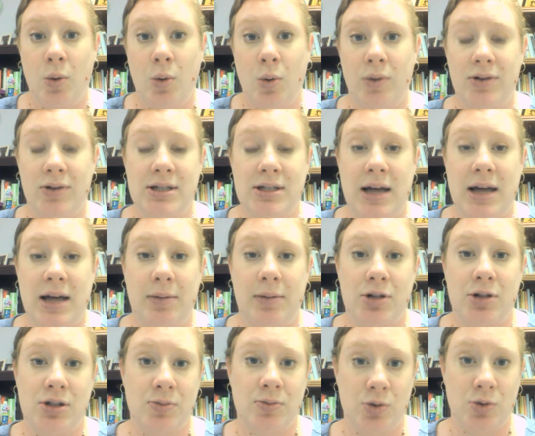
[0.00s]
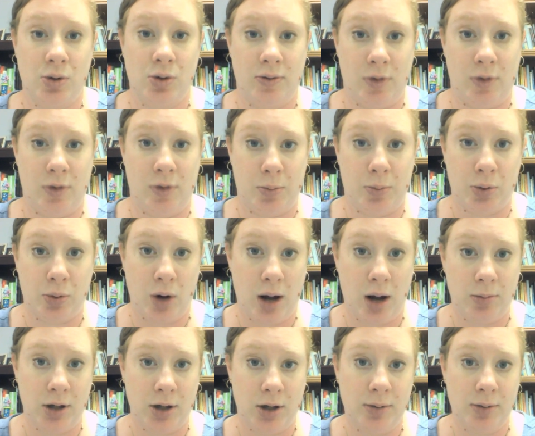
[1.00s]
we've established some sort of a
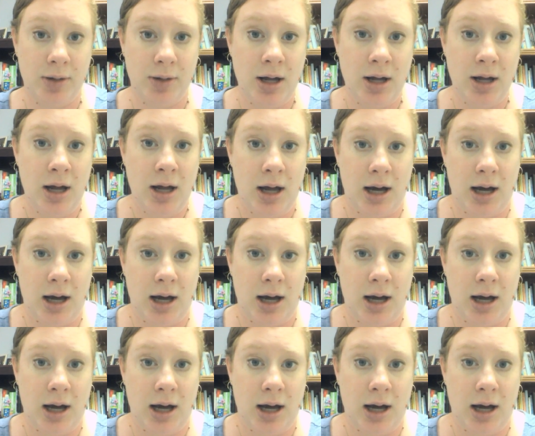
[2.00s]
problem